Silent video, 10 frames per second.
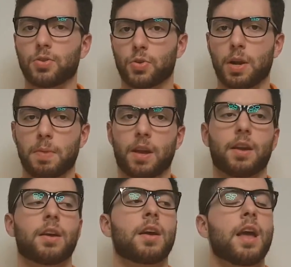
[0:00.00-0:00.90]

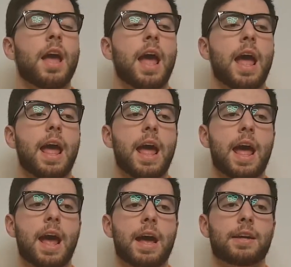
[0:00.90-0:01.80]
trimming.
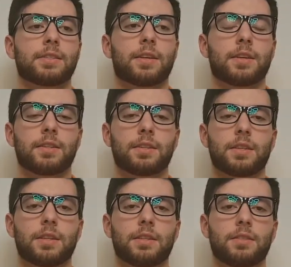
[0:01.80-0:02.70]
And
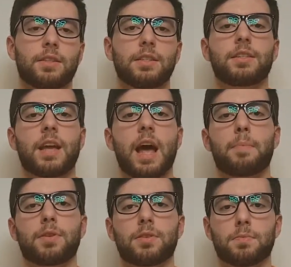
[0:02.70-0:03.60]
this
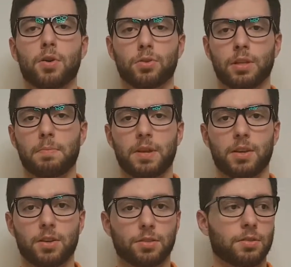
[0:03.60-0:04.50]
happens mostly
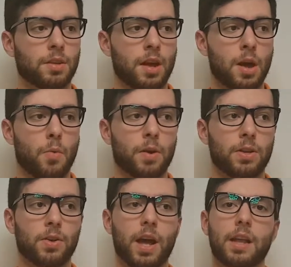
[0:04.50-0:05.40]
because when
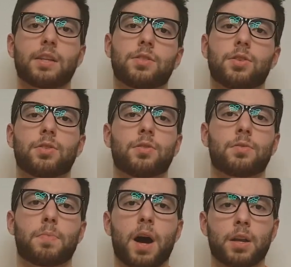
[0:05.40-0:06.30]
you get into
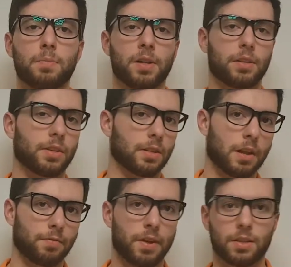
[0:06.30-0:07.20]
bodybuilding
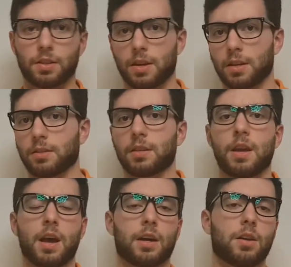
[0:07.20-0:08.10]
and fitness
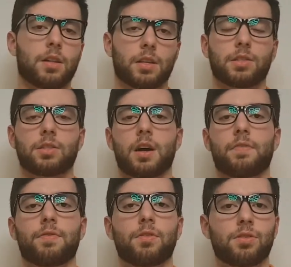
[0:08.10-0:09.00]
and all that
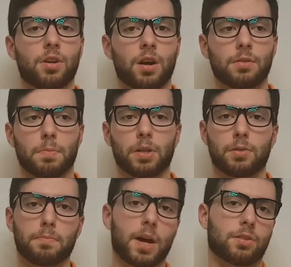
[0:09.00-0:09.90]
stuff, you start
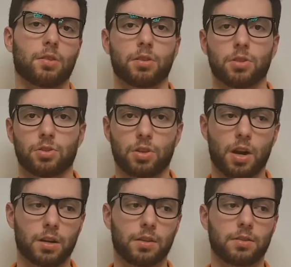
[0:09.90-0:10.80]
building muscle, you
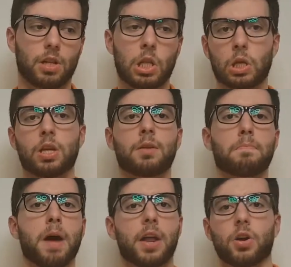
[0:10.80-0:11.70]
start looking
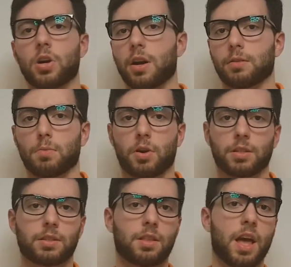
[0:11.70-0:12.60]
better and more
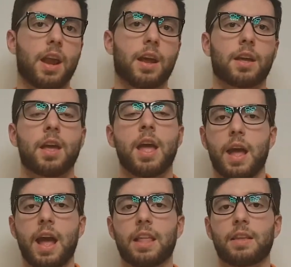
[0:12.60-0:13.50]
aesthetic,
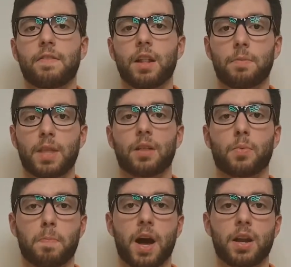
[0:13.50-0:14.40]
and develop
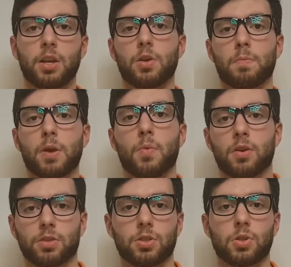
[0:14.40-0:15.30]
that body you've been
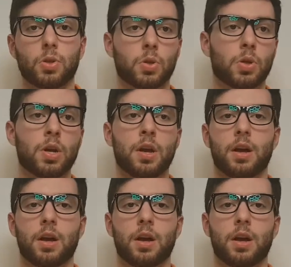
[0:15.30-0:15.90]
wanting to